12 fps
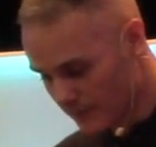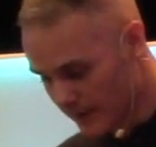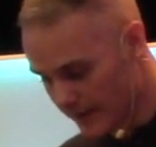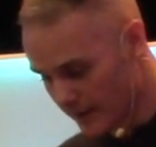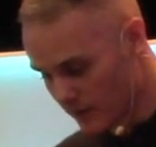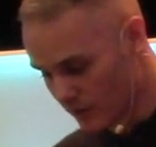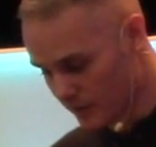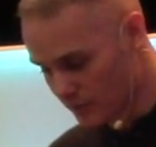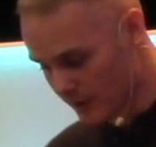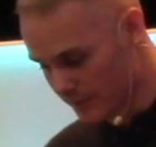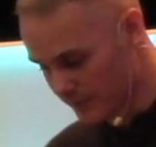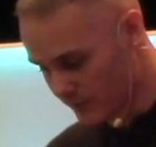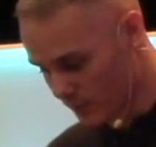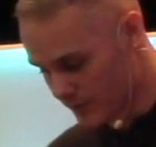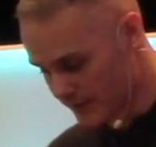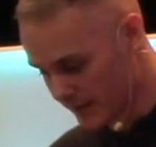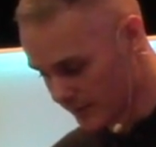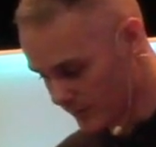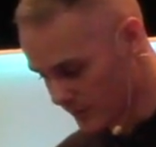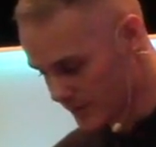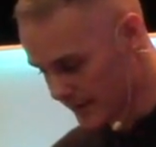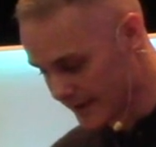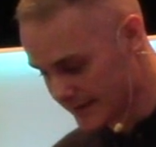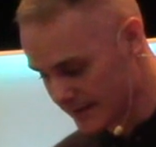And I'll go to chapter 14 and verse
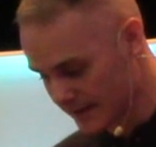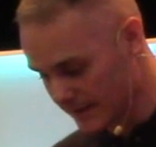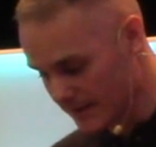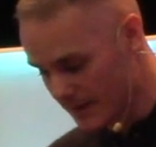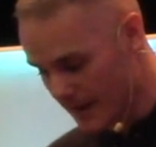19,